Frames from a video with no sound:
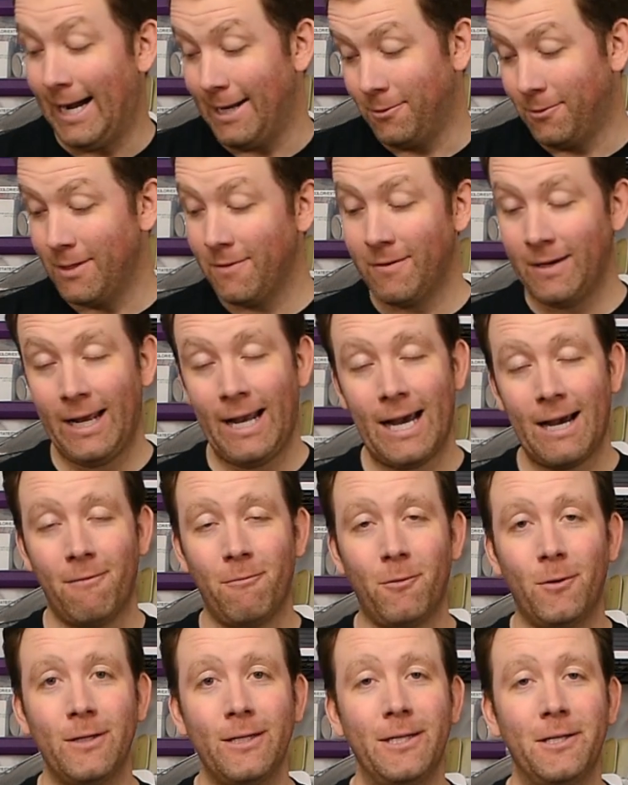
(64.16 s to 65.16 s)
I don't even have
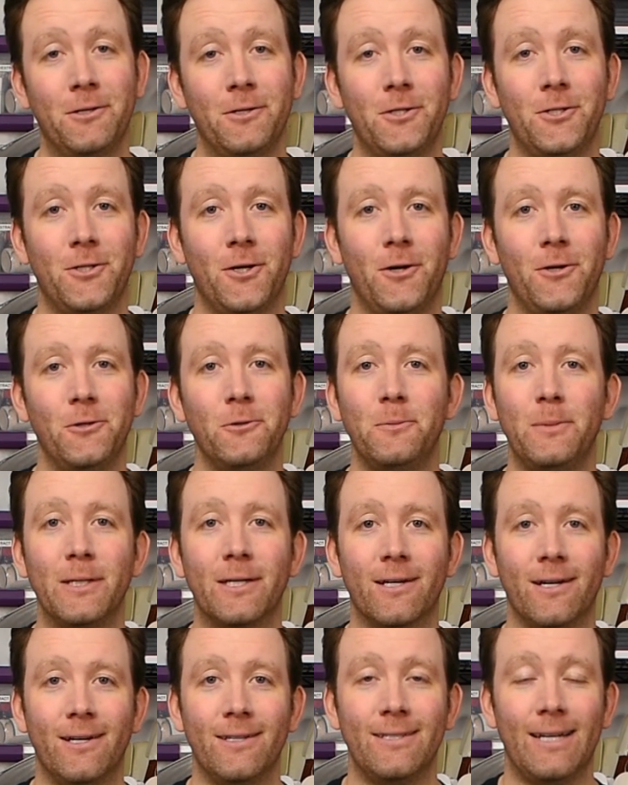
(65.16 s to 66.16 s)
one here to show you
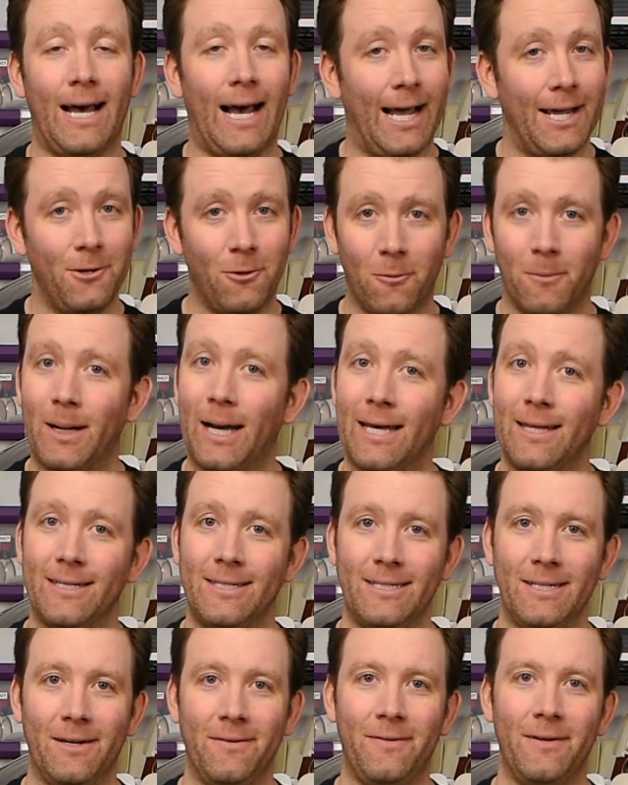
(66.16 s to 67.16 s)
because I don't buy the
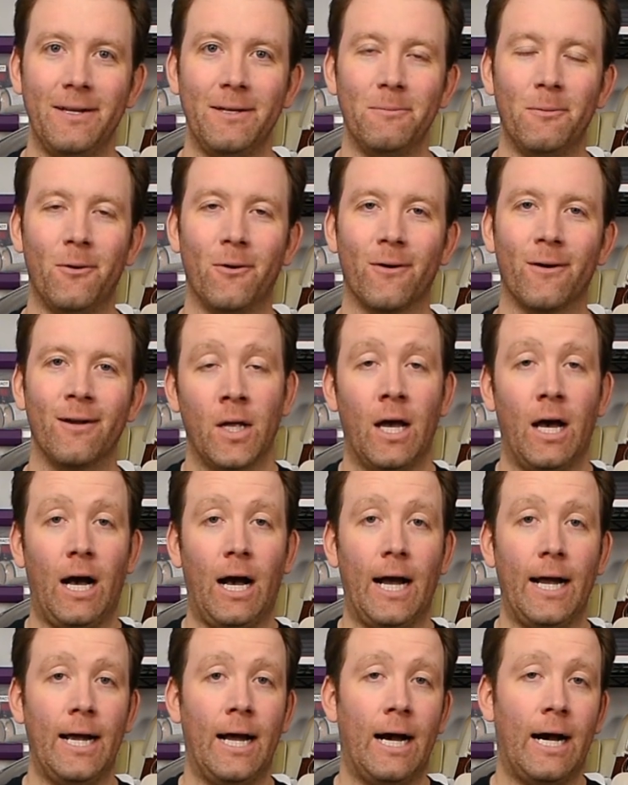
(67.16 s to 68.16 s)
stuff anymore.
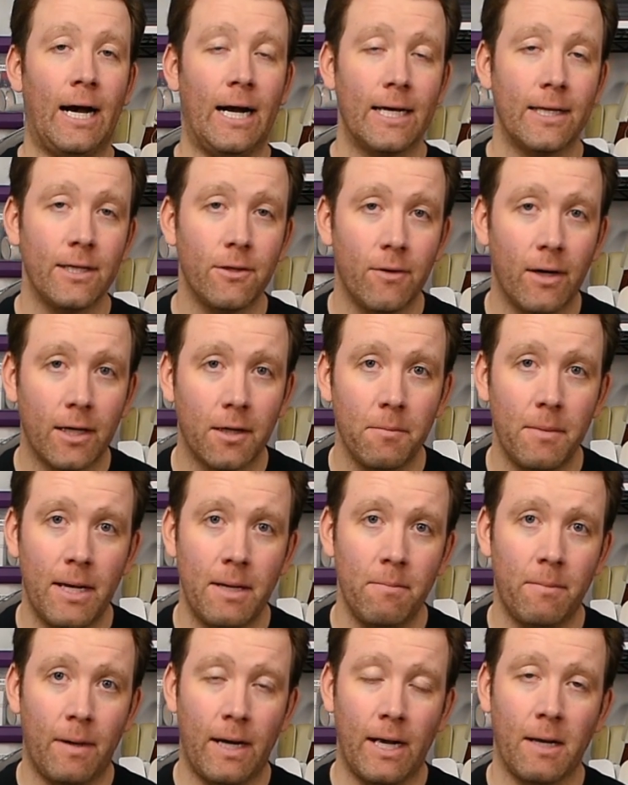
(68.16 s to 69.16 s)
I highly
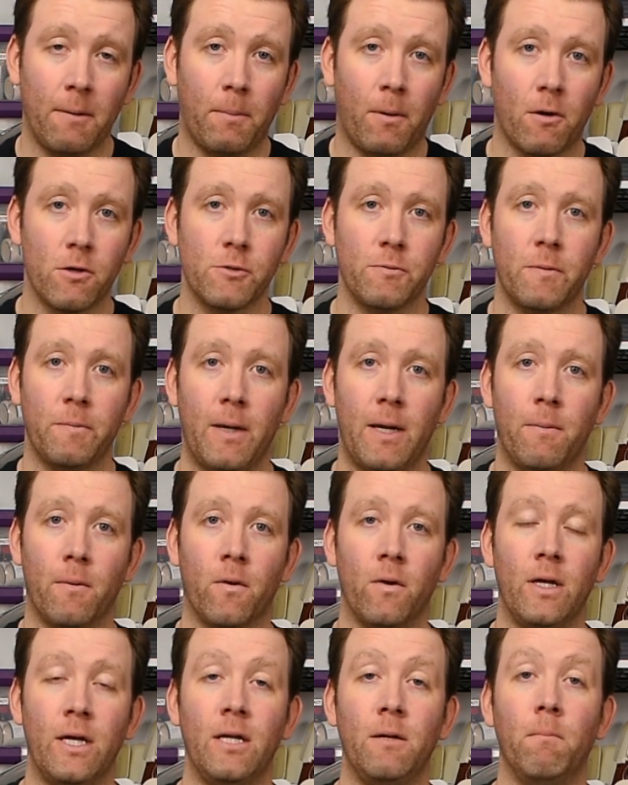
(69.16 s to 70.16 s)
recommend buying parchment
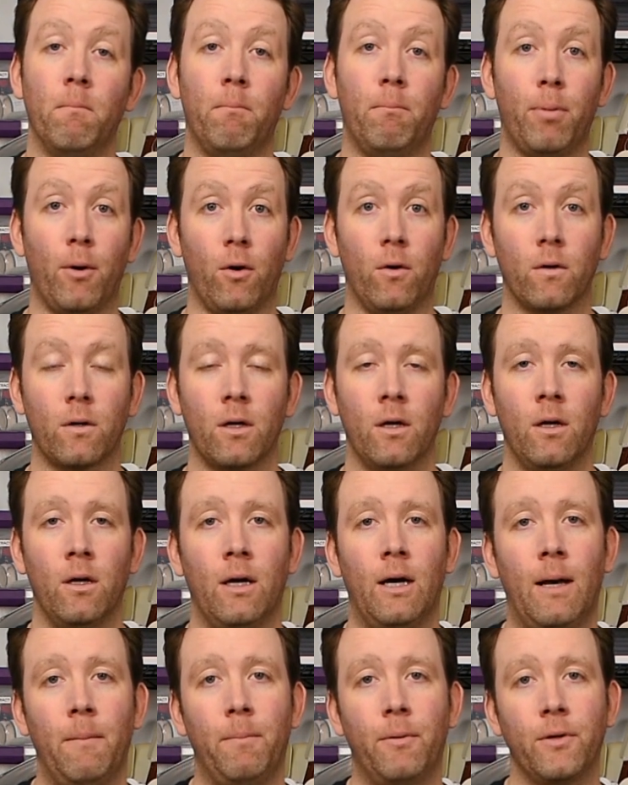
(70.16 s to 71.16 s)
paper in bulk.
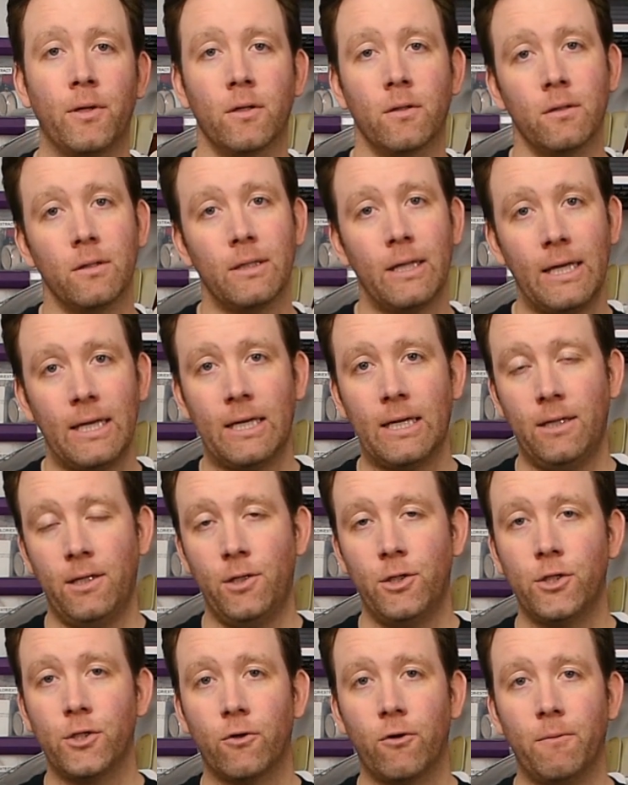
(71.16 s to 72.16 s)
I'm putting a link in the
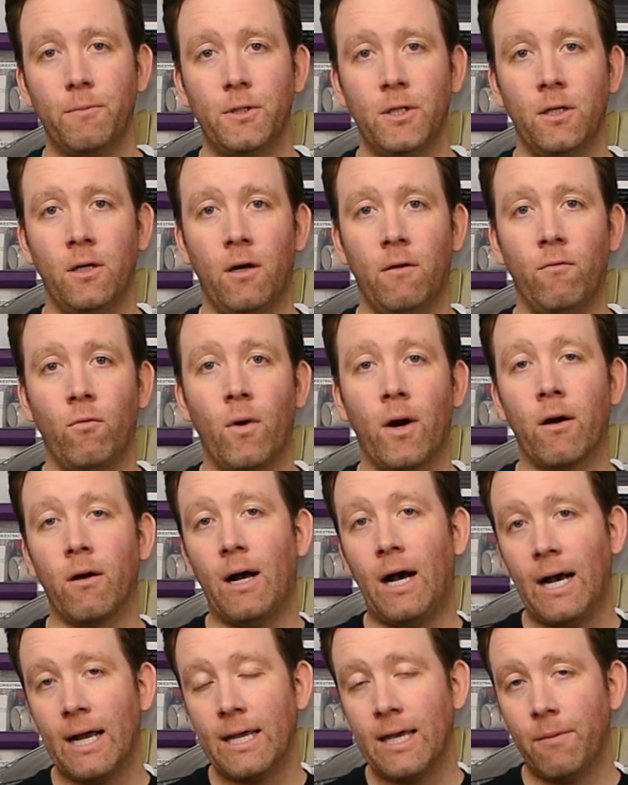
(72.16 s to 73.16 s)
description of where
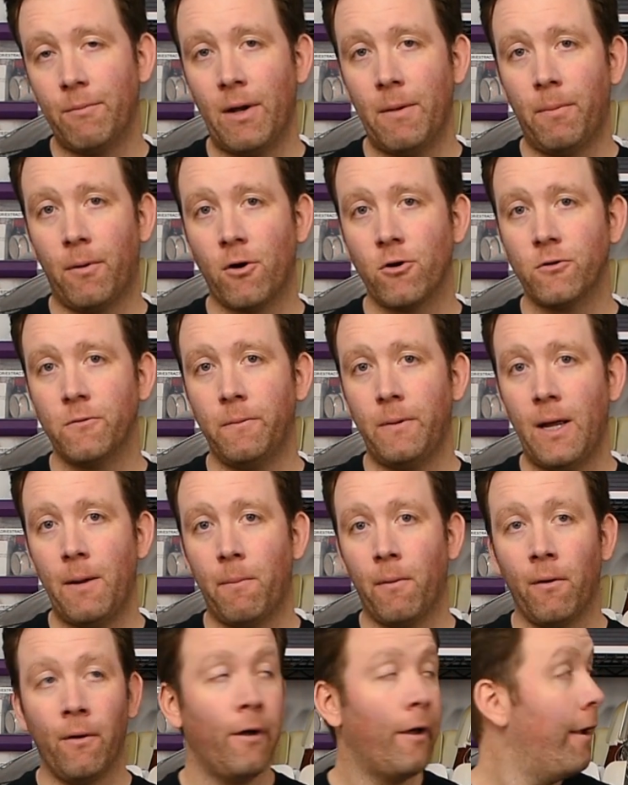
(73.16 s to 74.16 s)
I get my parchment
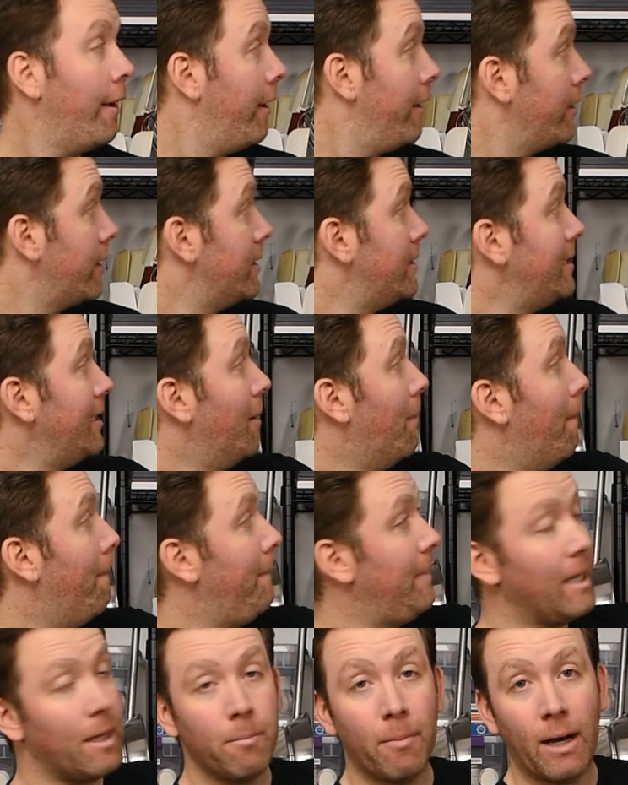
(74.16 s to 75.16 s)
paper. You can see a
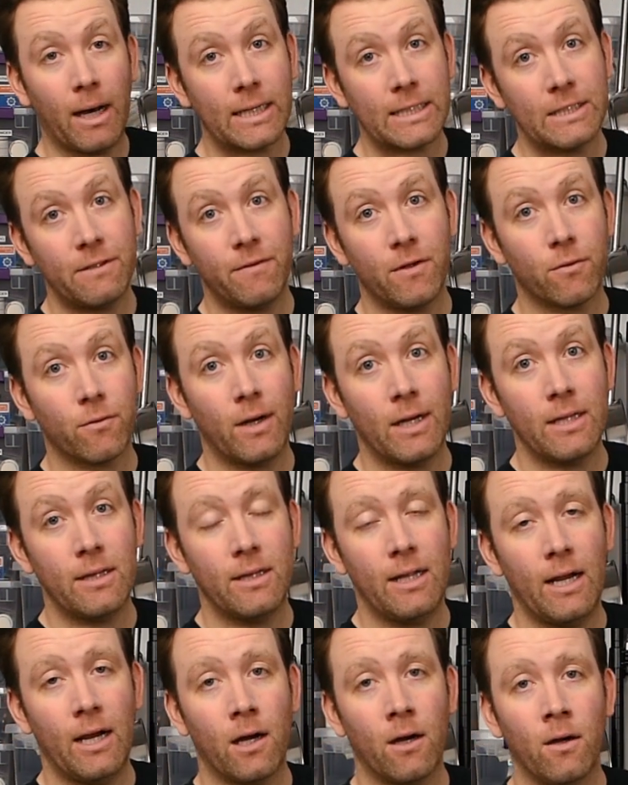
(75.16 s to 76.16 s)
big box of it right
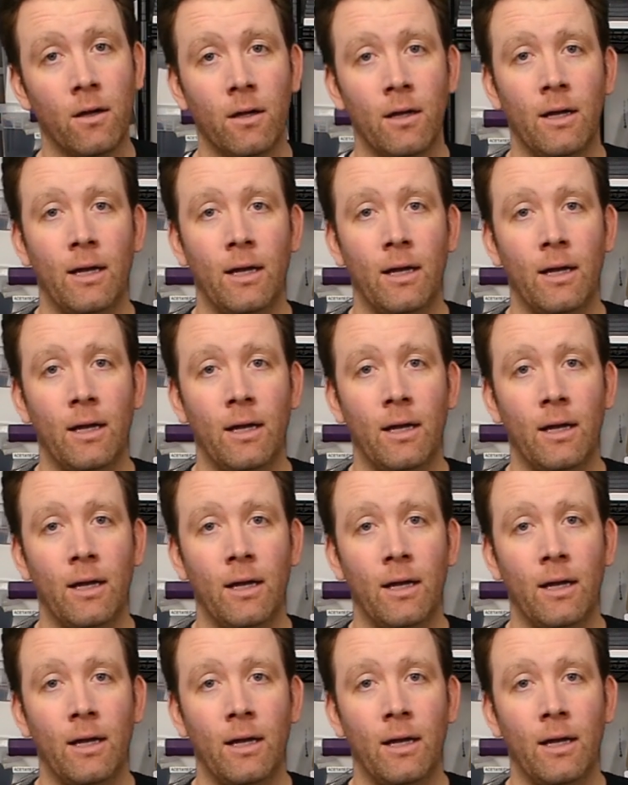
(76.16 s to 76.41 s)
there.